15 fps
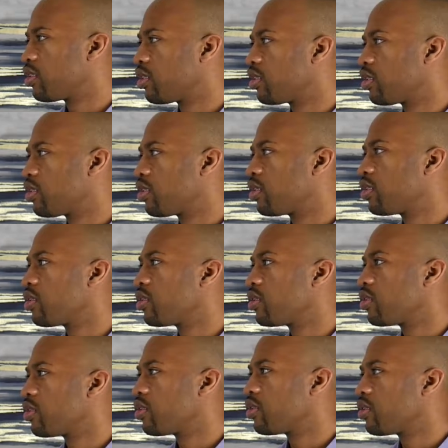
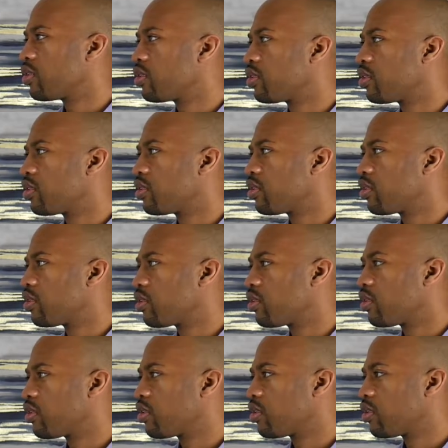
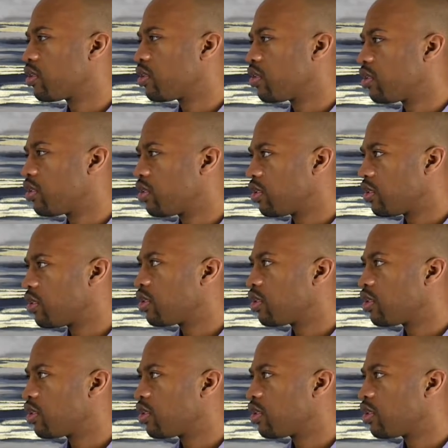No words are spoken by the person on screen.